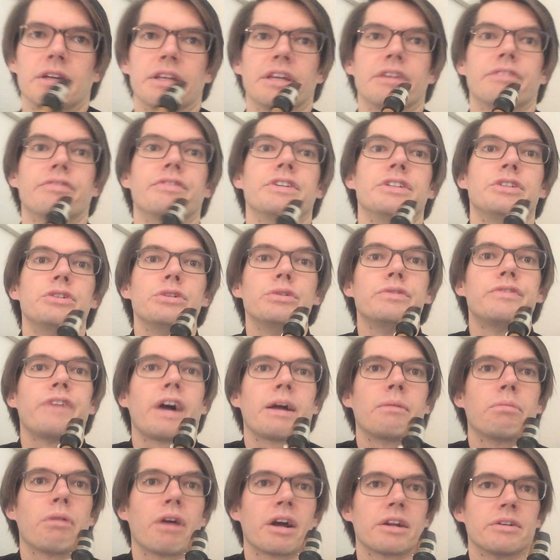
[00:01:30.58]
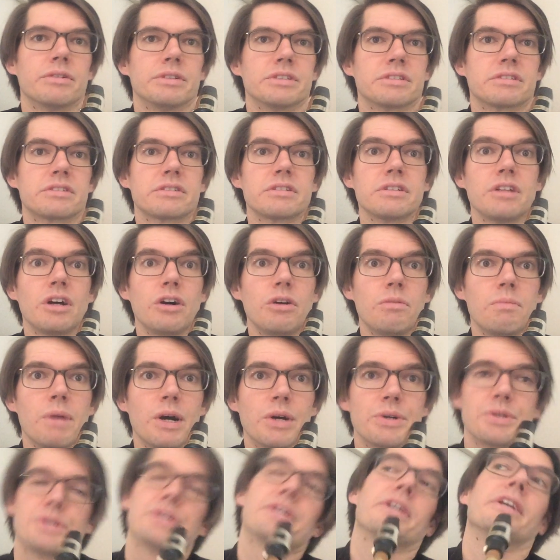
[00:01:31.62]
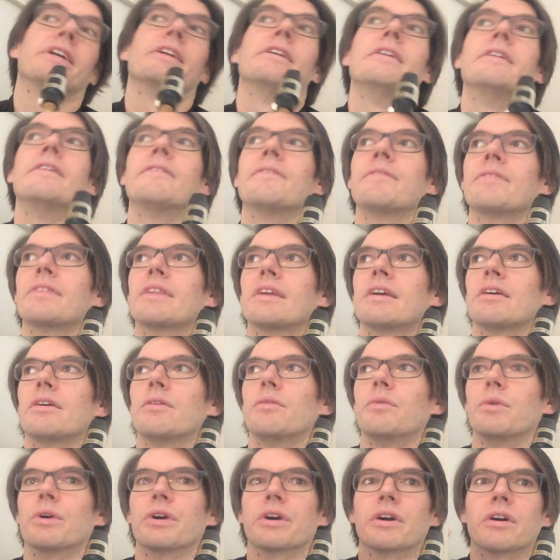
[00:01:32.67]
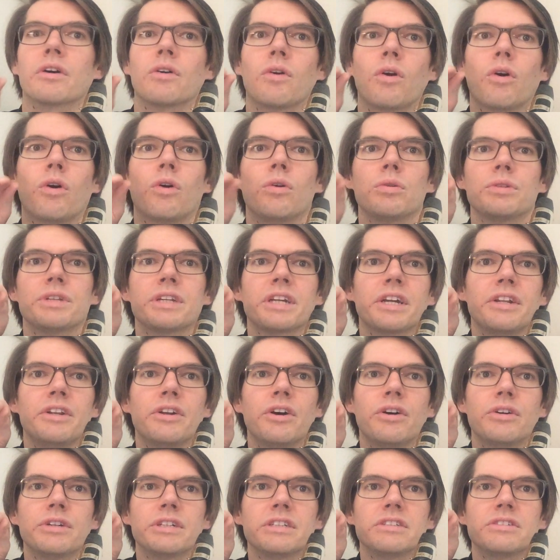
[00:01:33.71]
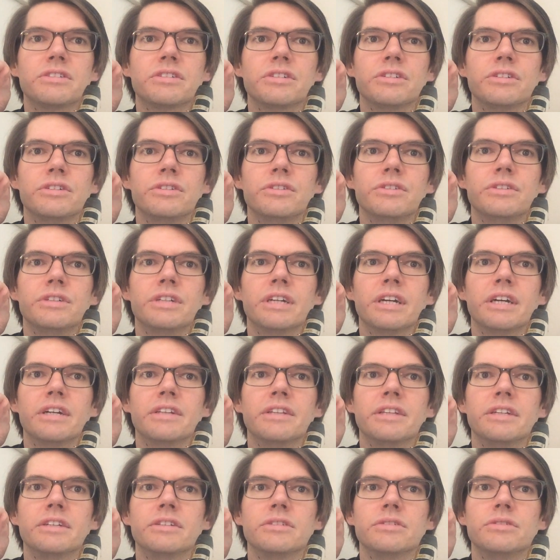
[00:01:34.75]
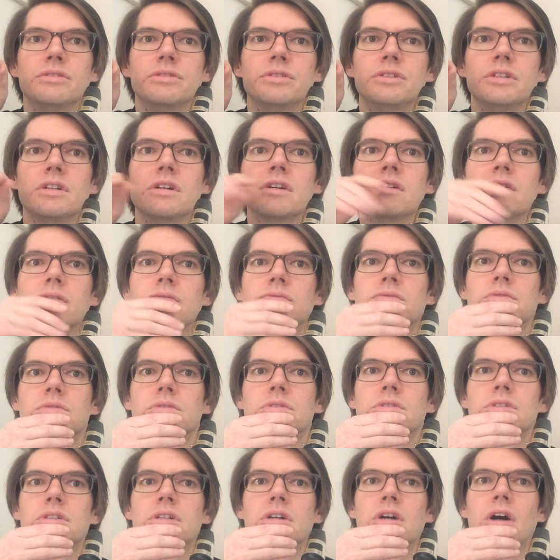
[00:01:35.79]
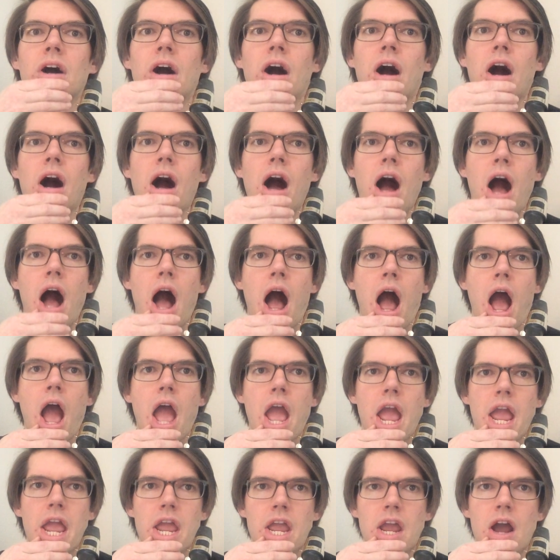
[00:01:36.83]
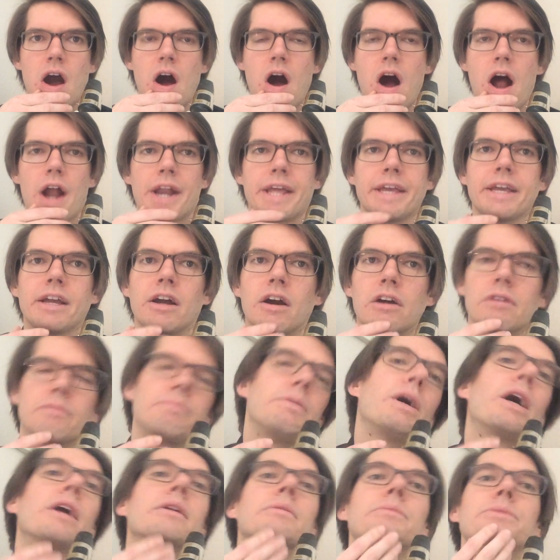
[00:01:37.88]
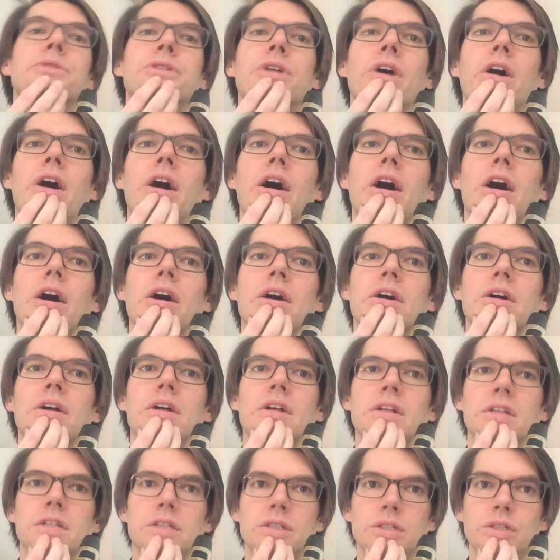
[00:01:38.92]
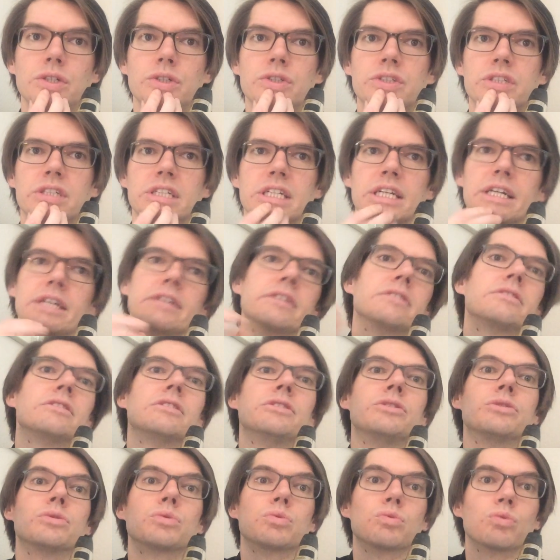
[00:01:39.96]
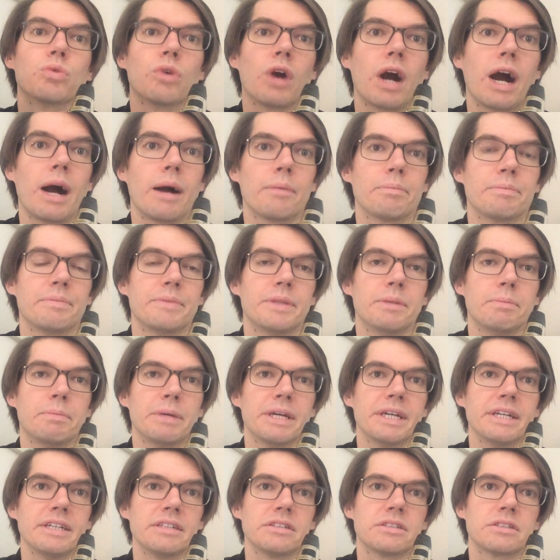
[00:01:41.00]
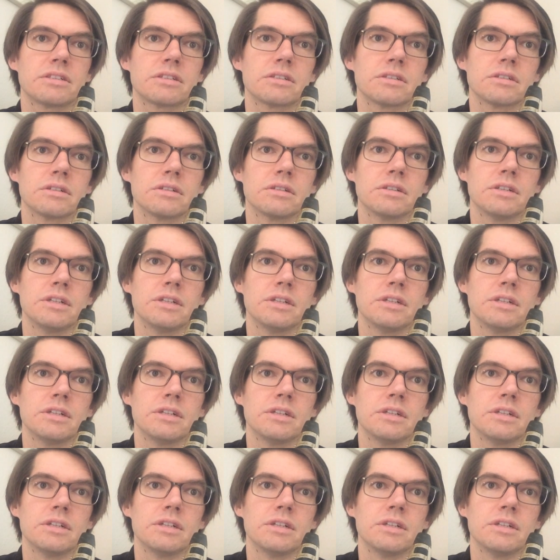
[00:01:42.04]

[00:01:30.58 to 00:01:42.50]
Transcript: if we do vibrato in slow motion, we're holding a note in tune and then yawning our bottom jaw, loosening to drop the pitch.